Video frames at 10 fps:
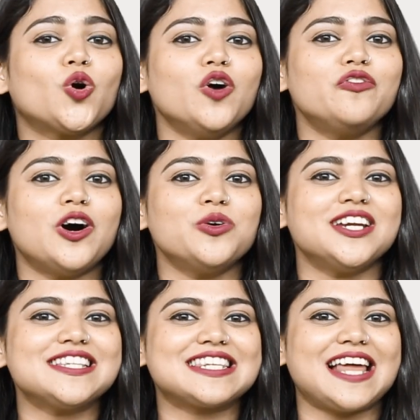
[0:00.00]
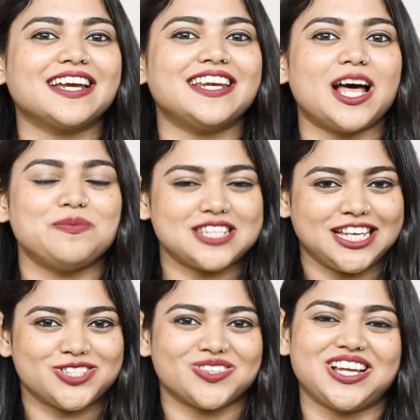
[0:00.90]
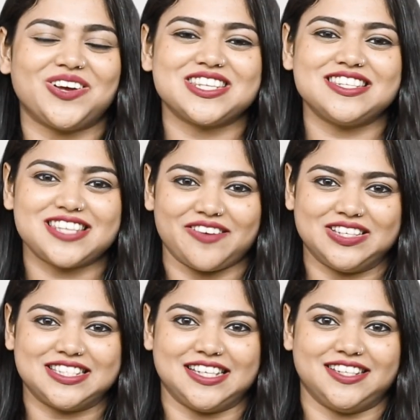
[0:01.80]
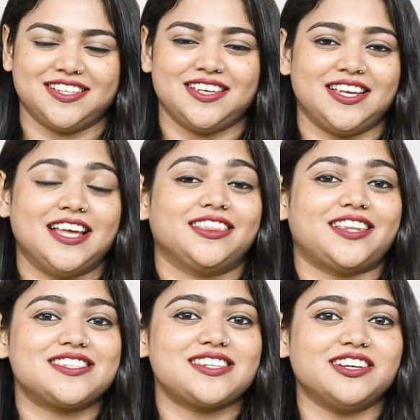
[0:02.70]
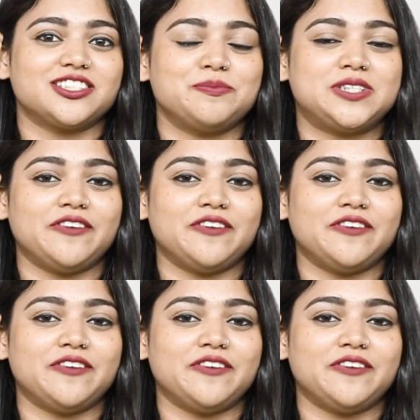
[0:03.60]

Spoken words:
co-founded Slang Labs in 2017. The startup